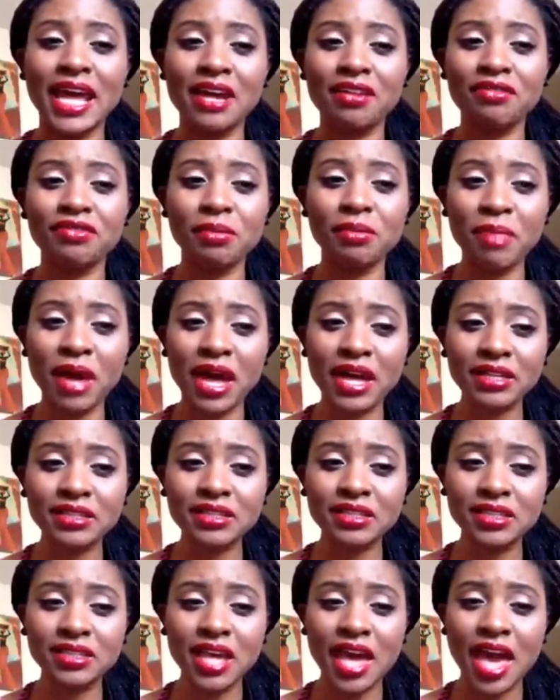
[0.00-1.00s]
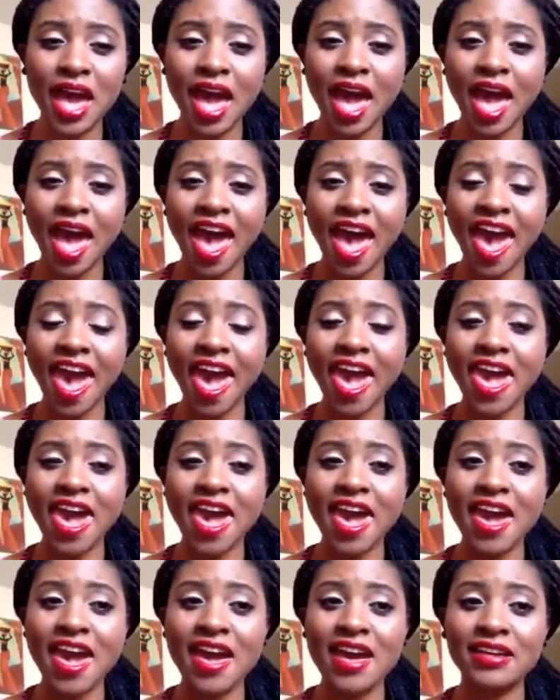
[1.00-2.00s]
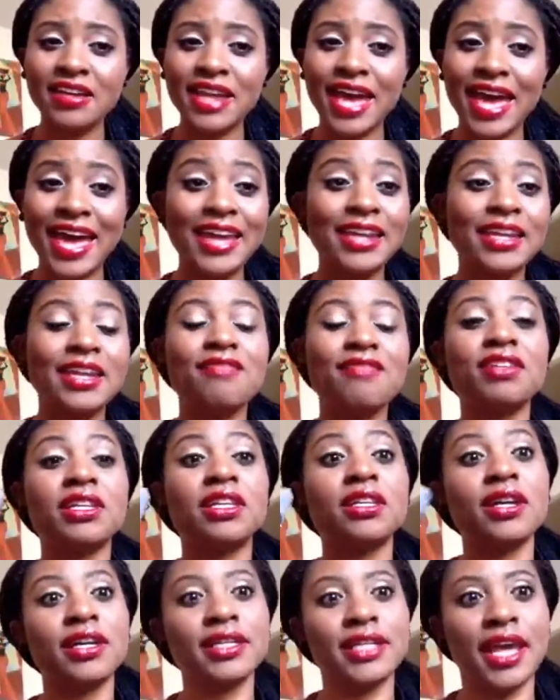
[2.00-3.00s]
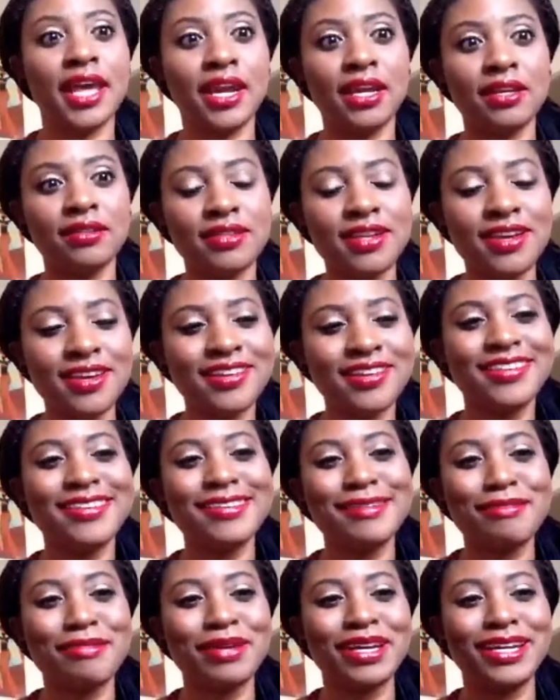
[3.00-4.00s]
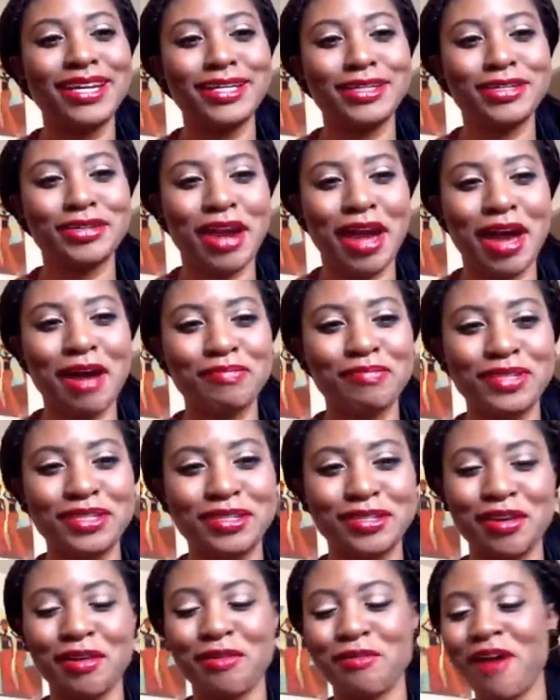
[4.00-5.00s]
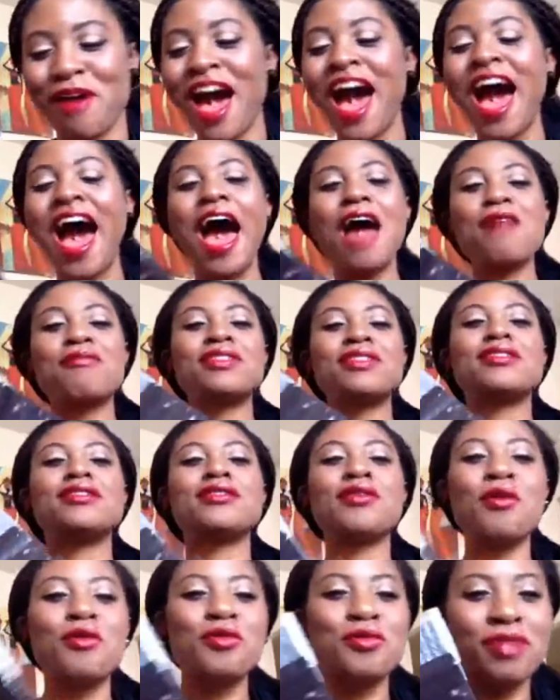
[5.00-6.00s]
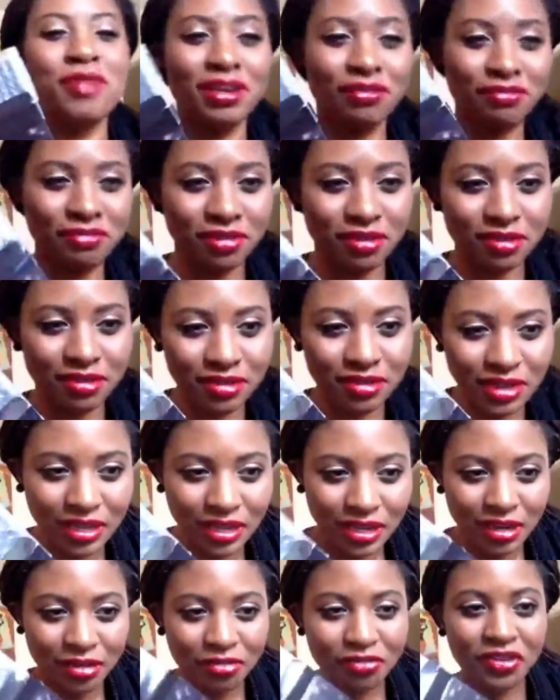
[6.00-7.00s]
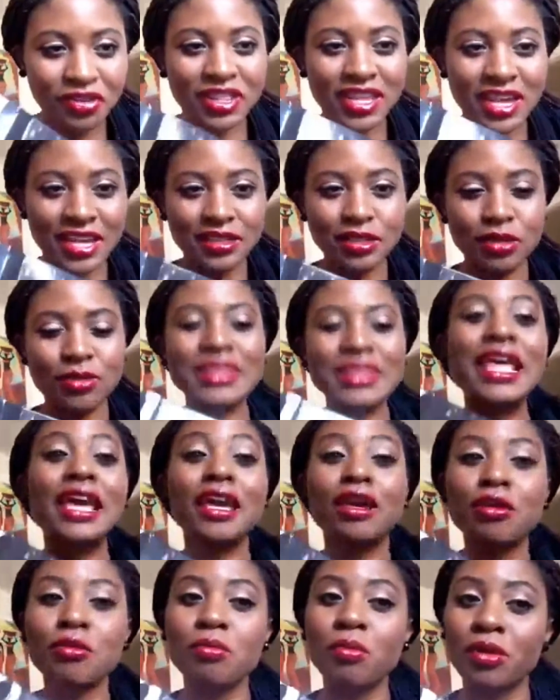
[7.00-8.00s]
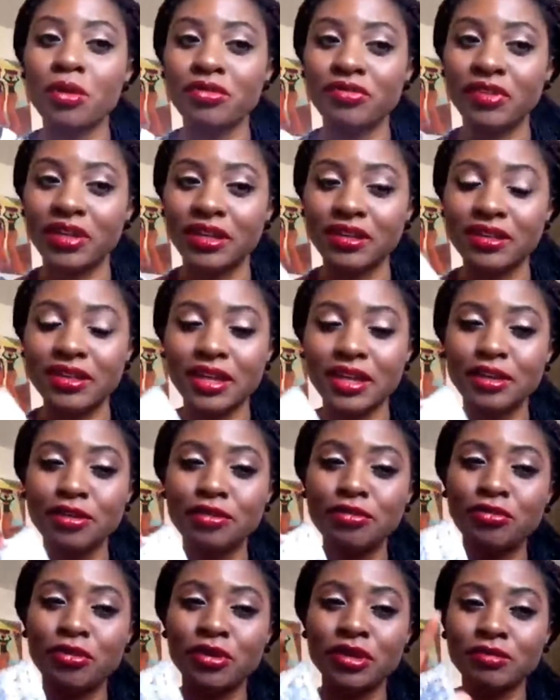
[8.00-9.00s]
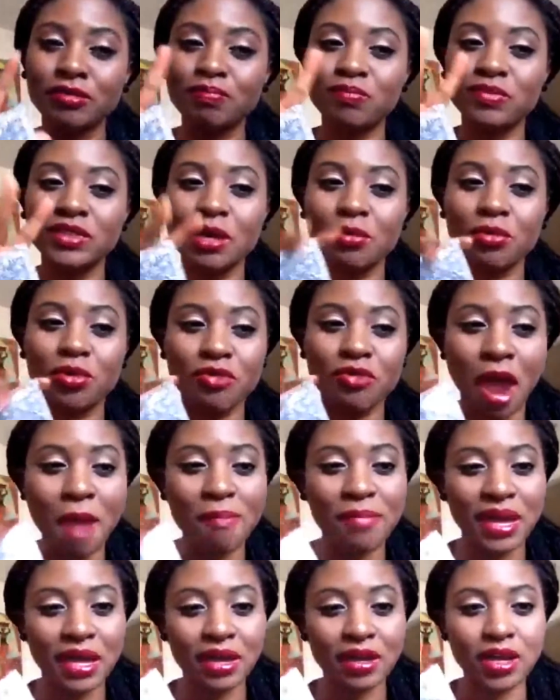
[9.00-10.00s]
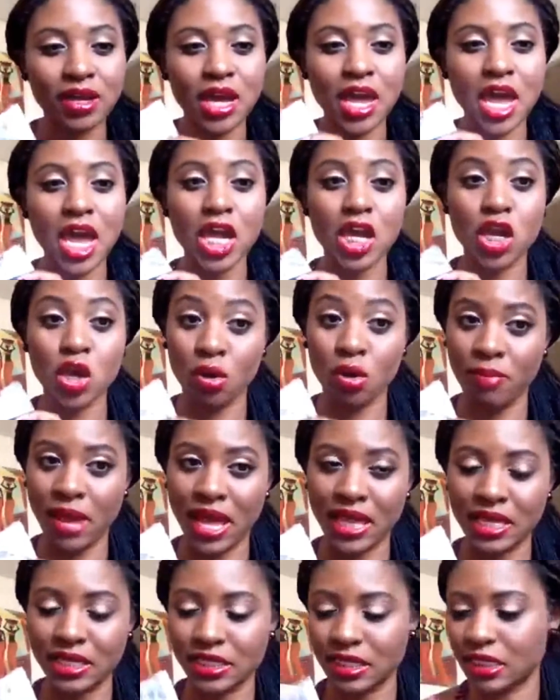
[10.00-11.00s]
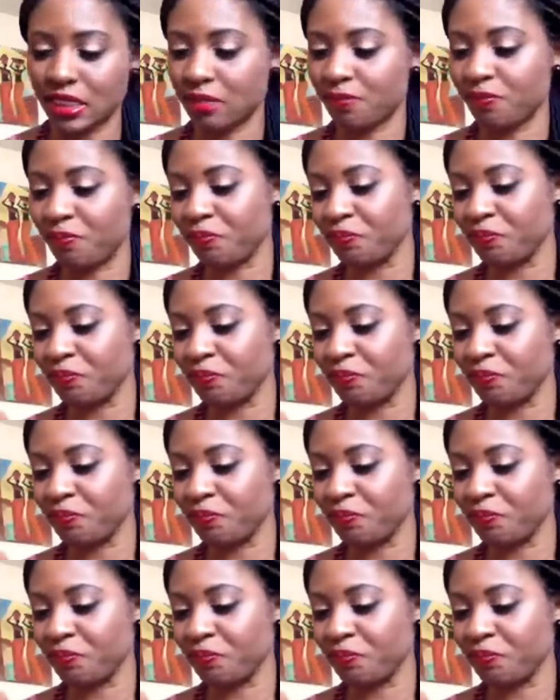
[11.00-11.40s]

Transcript: of the box, and I hadn't even looked at it when it dropped. So I was so grateful for this. So thank you, Morphe. Thank you for double wrapping your palettes.